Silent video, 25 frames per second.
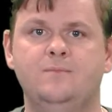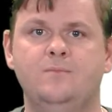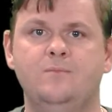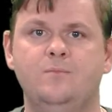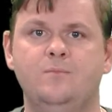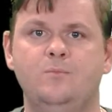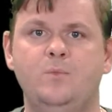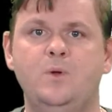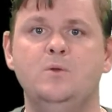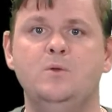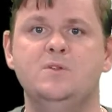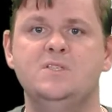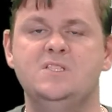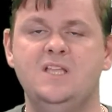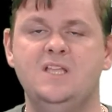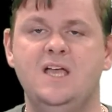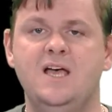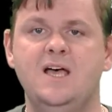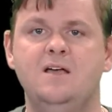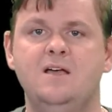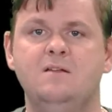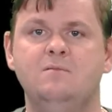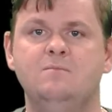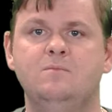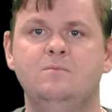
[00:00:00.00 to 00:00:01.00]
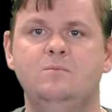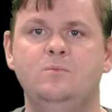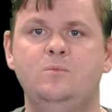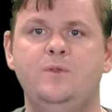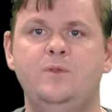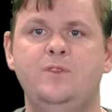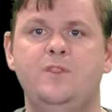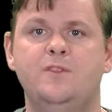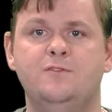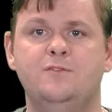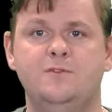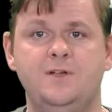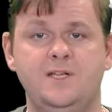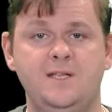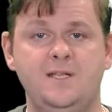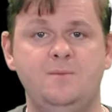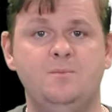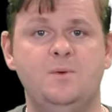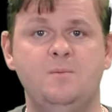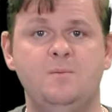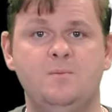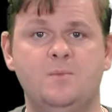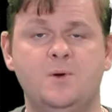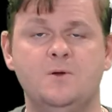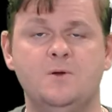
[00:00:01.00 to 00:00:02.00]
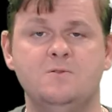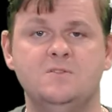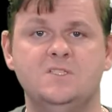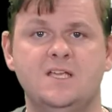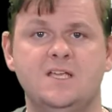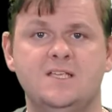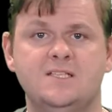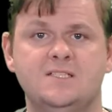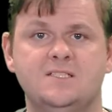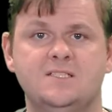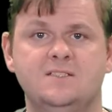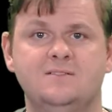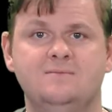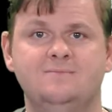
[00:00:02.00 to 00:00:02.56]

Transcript: We will start with the 3D print process.